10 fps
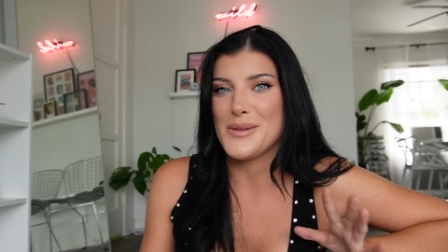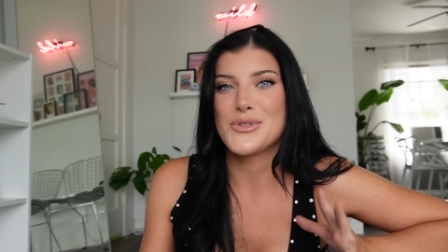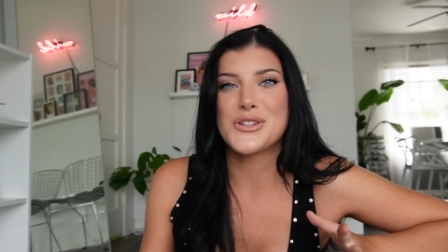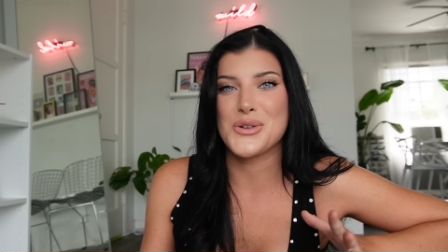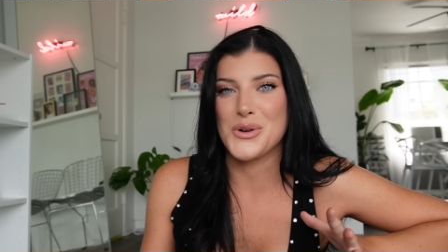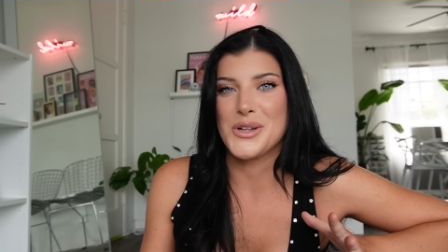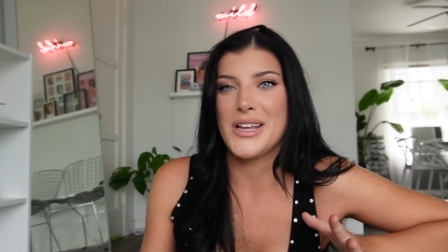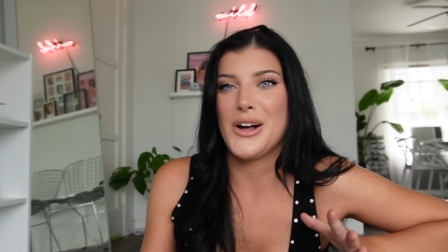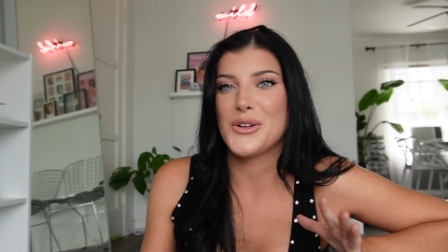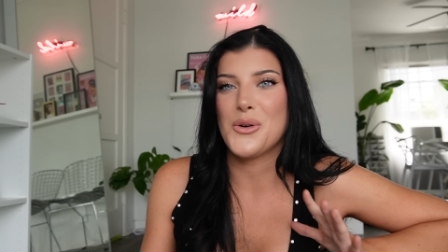I'm sure
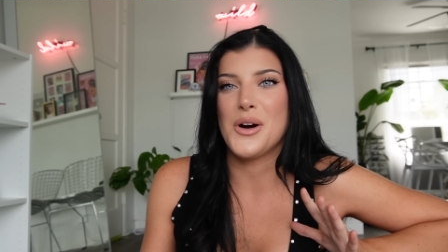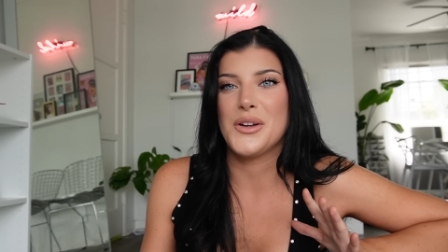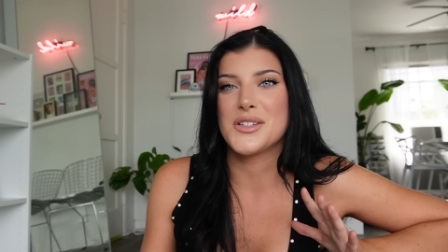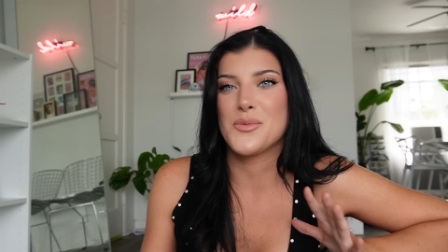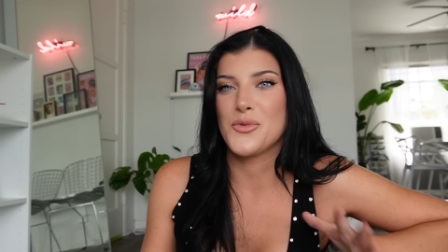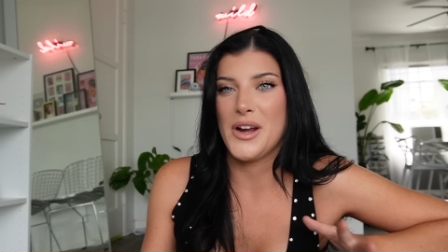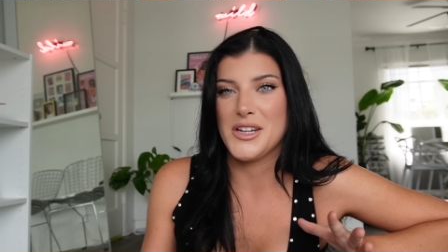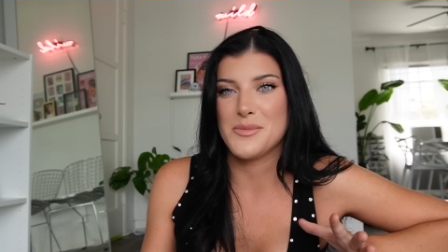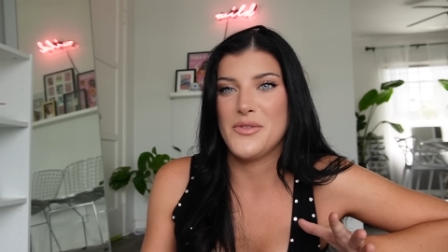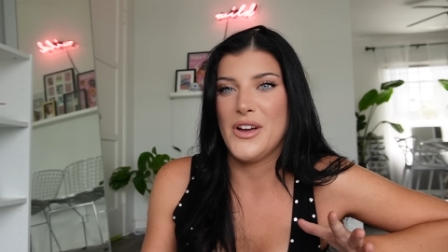that I'll go on some
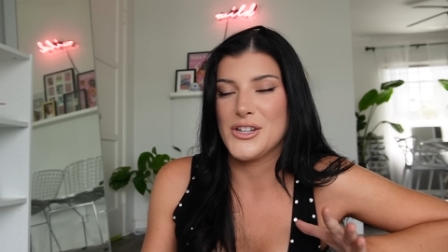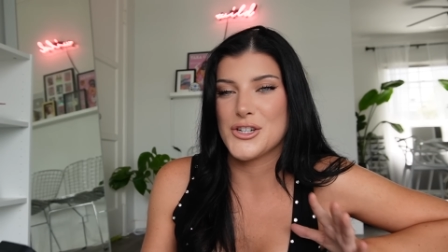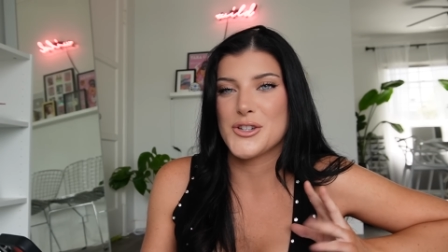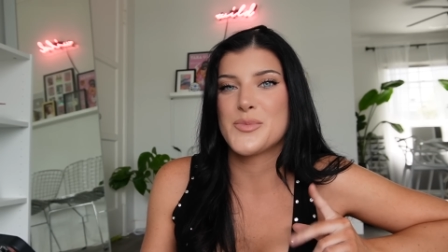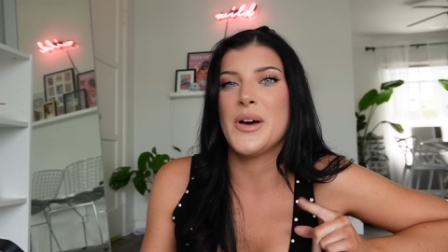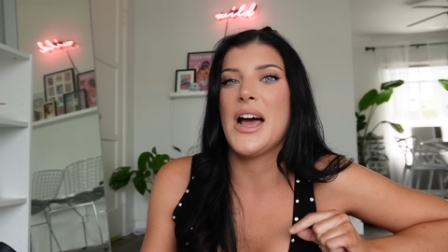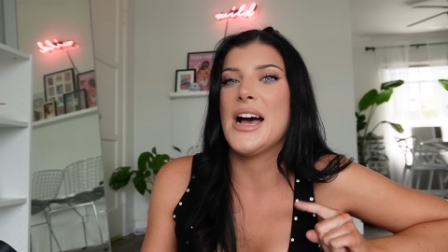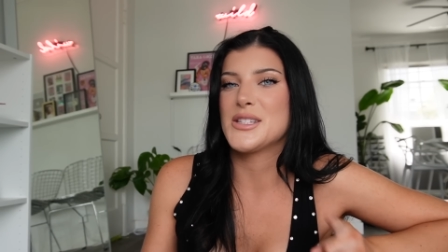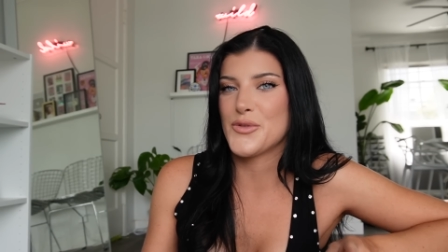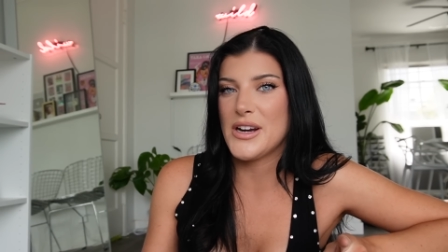random adventures, but
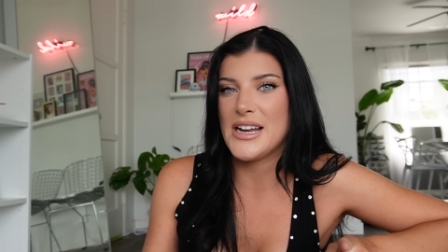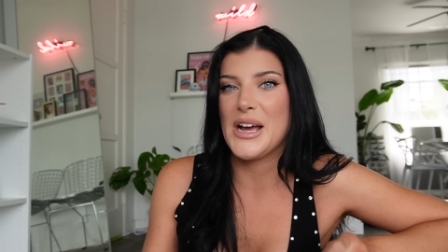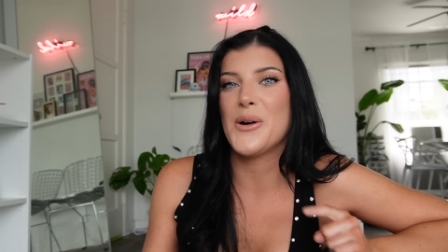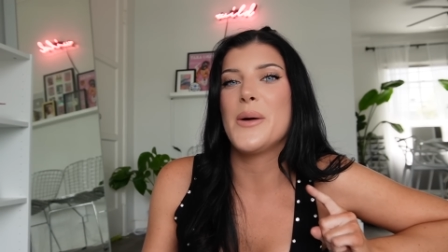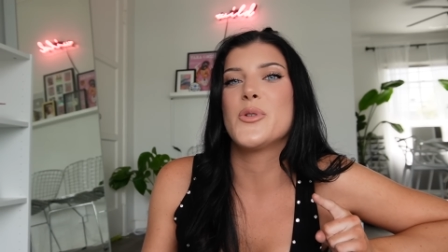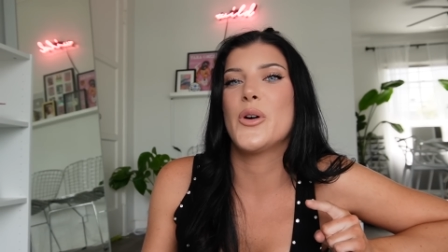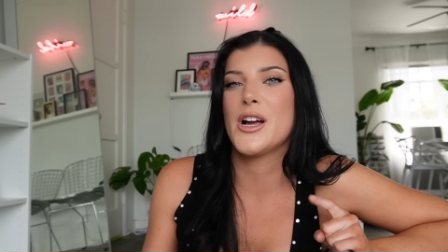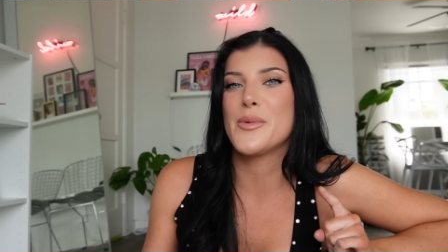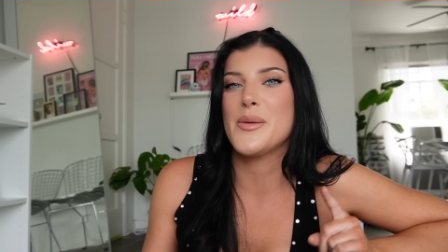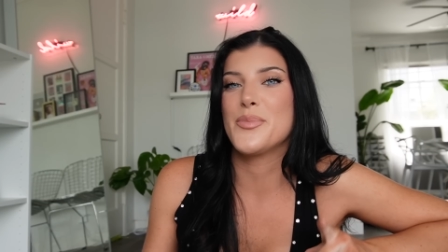as of right now, I'm going
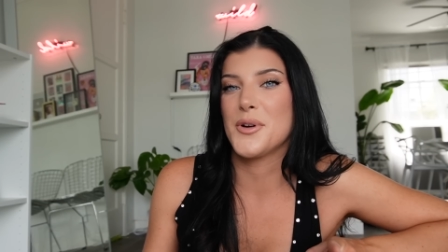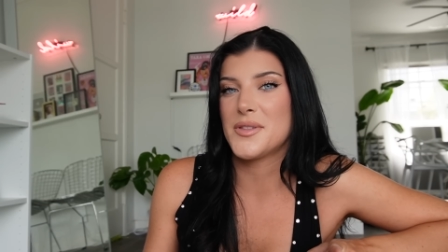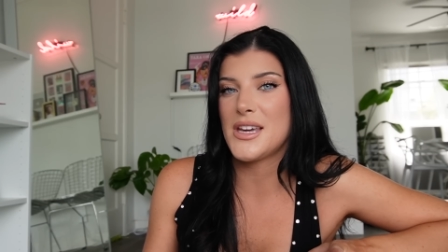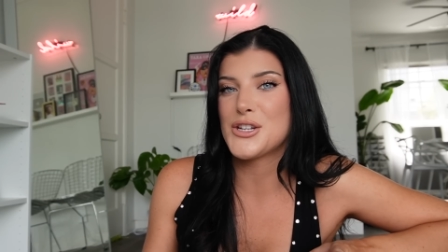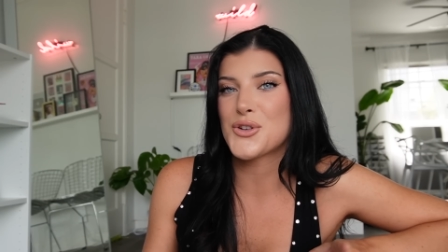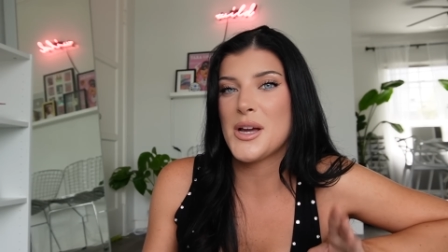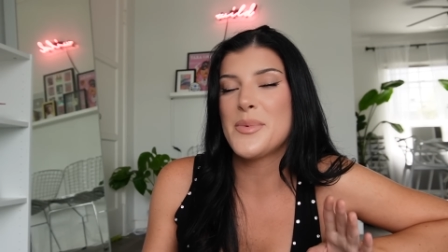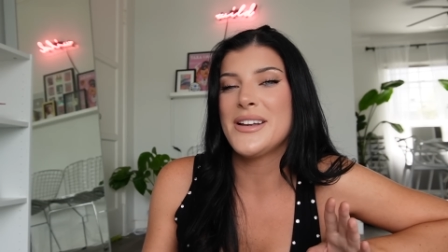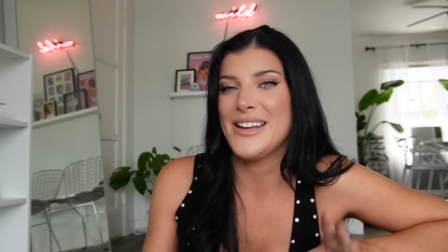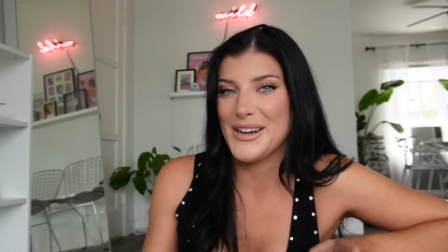on my birthday
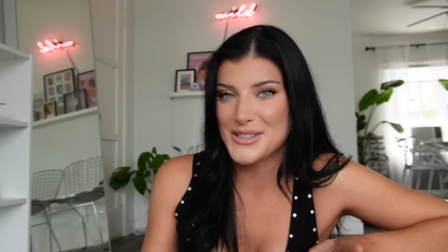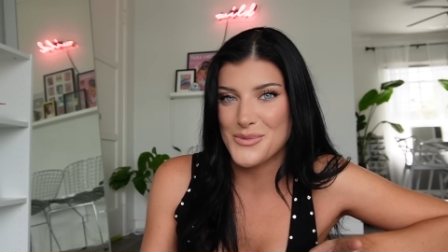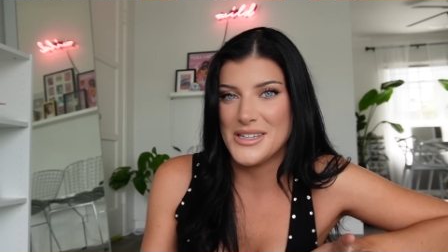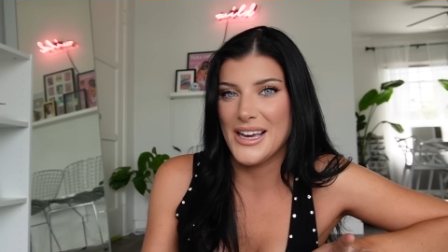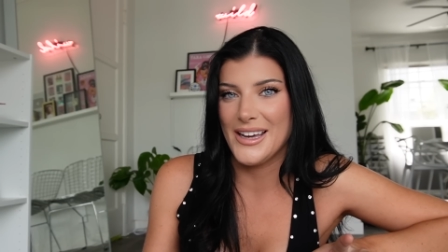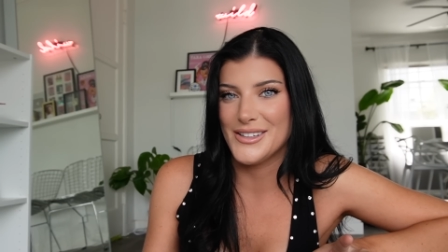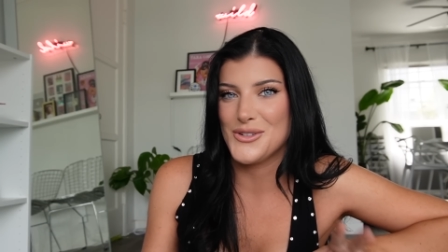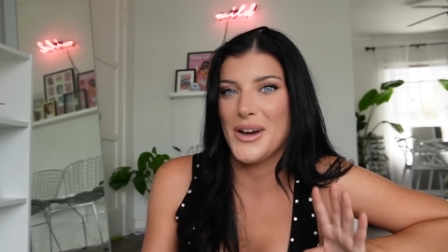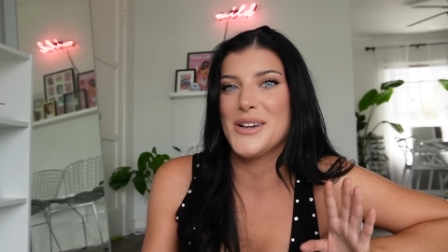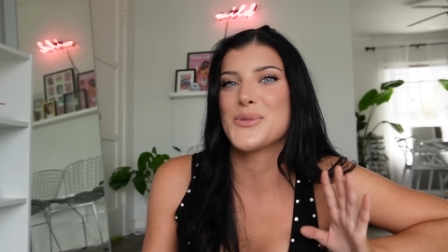trip next weekend. You
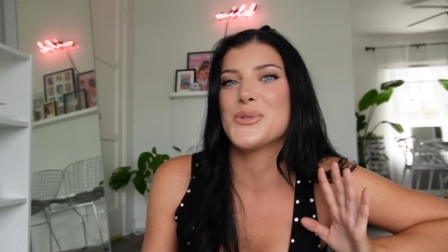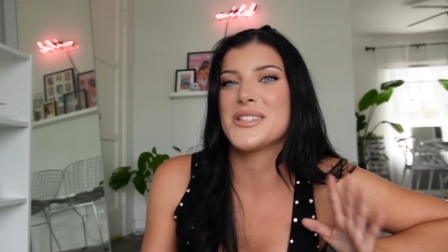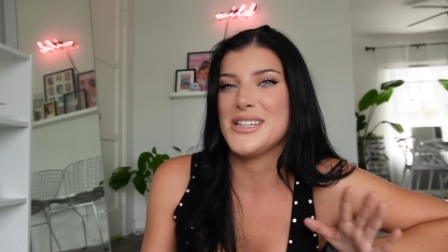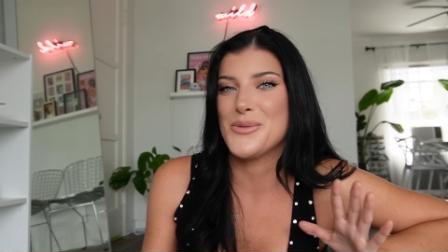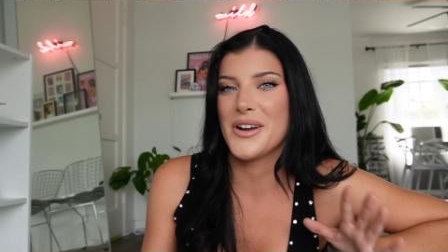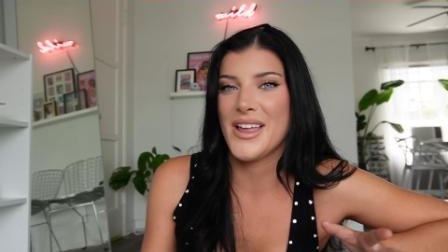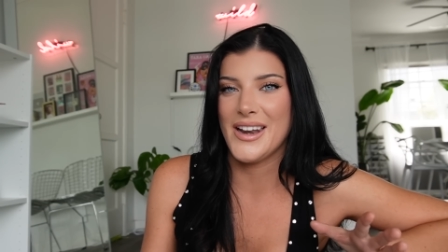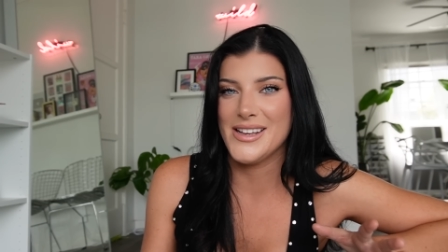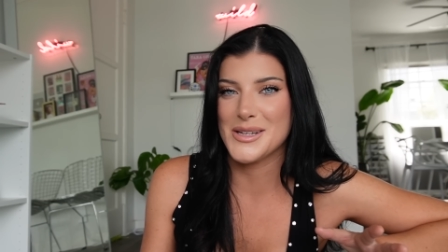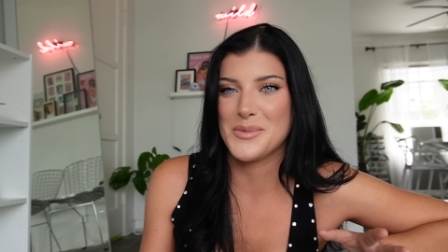guys will see where that
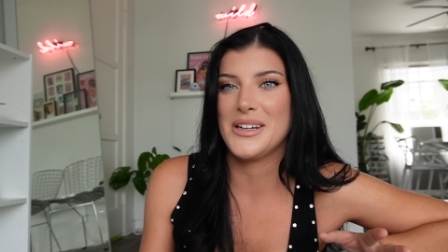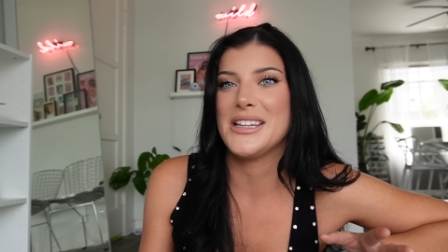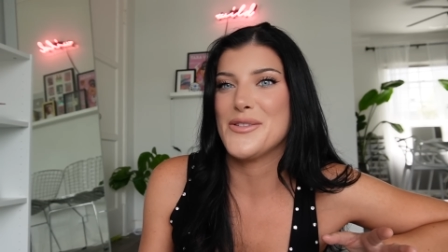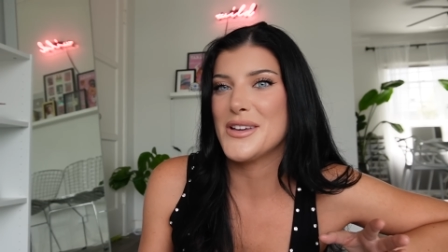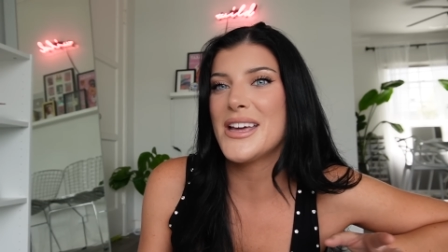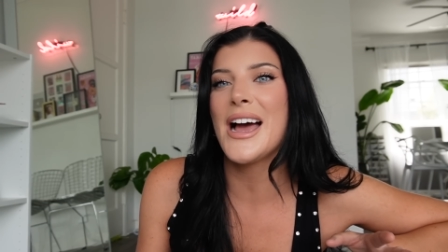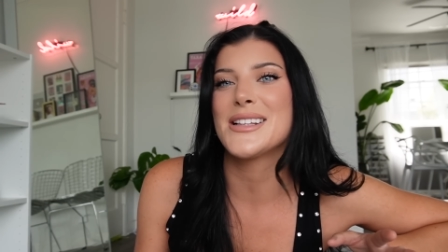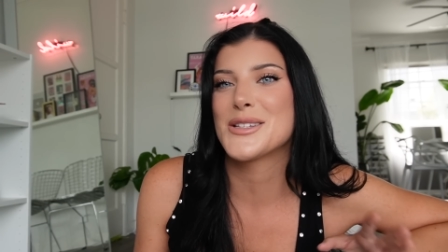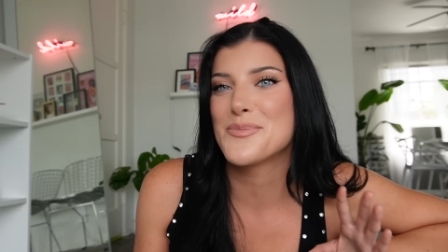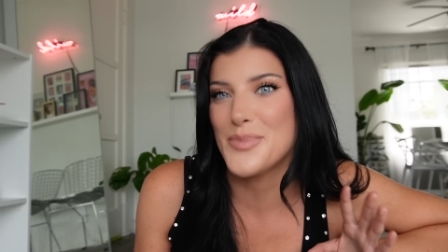is. I'm gonna leave it as
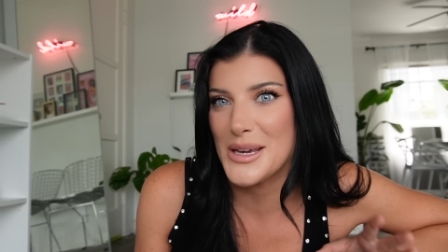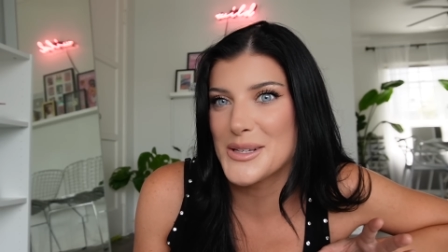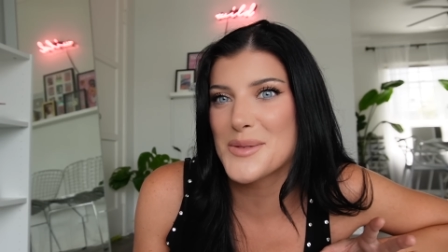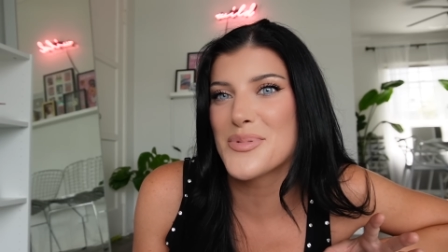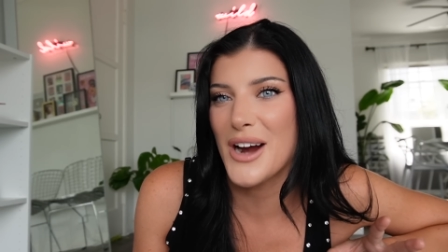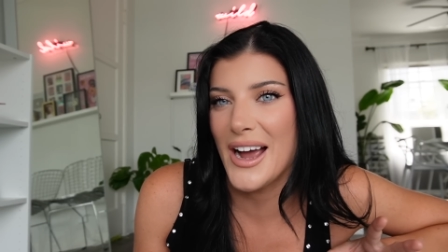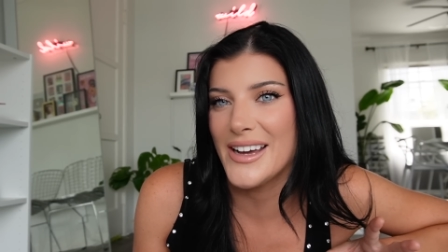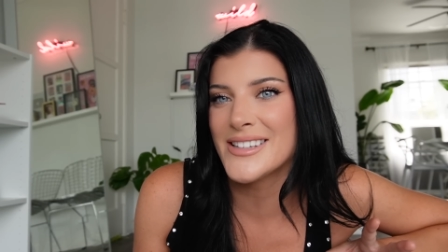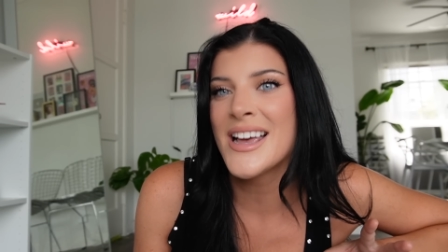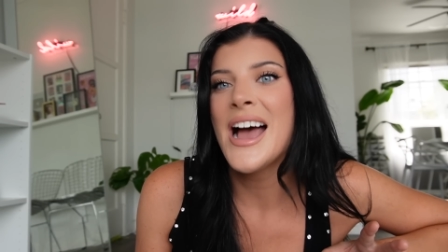this big
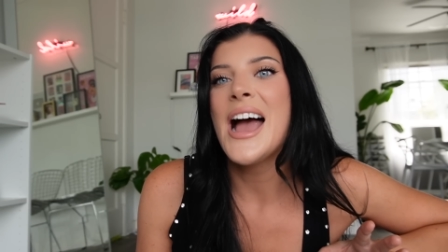surprise.